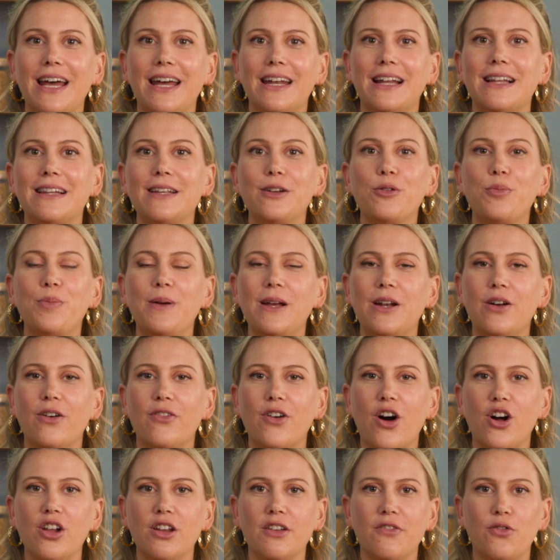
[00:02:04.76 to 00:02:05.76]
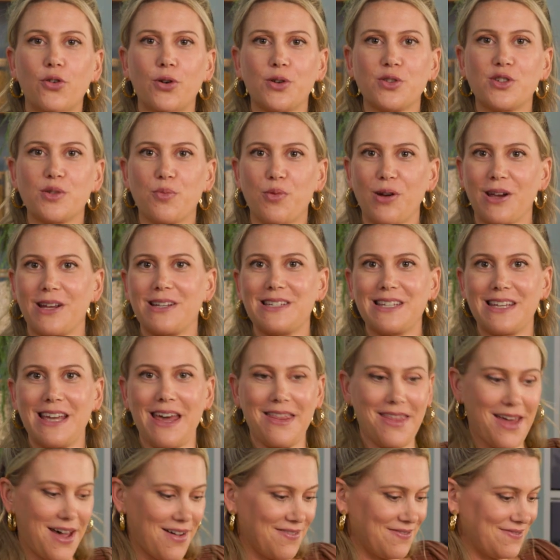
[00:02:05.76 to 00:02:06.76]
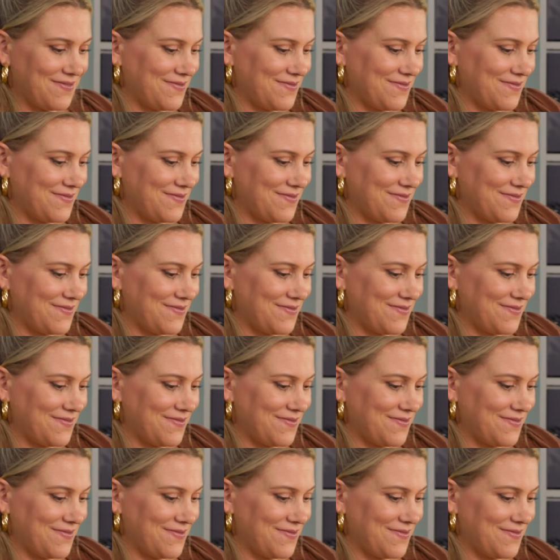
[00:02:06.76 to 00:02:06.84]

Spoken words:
and a little bit of olive oil to bring it together.